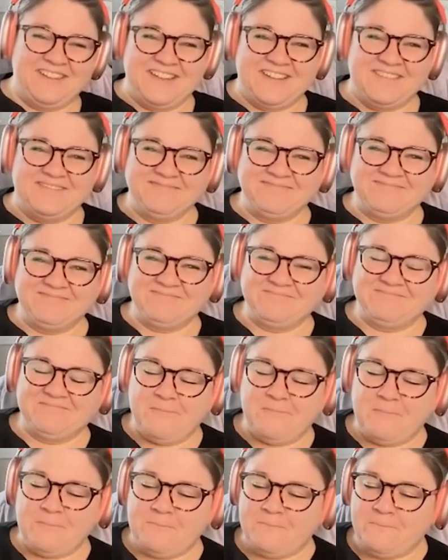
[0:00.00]

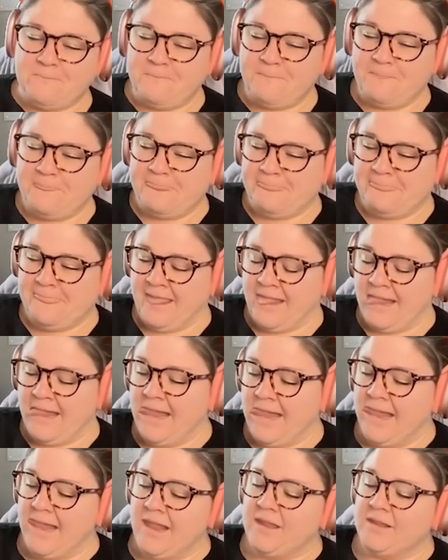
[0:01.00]

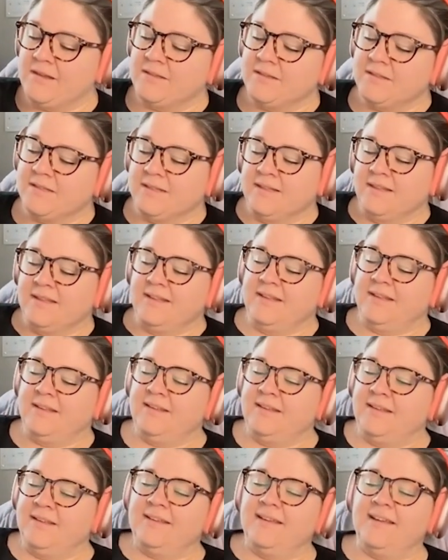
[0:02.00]

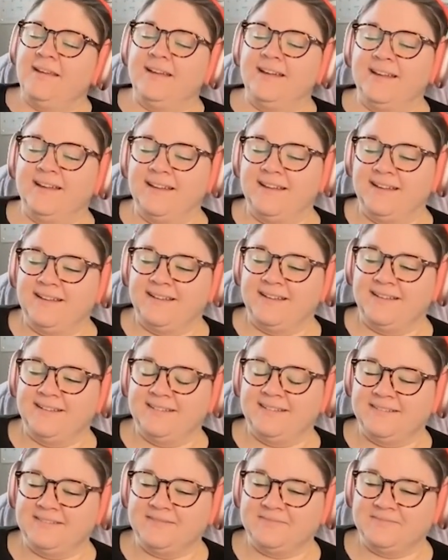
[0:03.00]

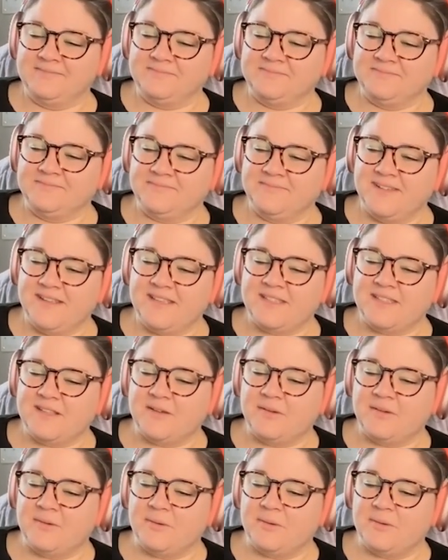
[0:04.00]
This person isn't speaking.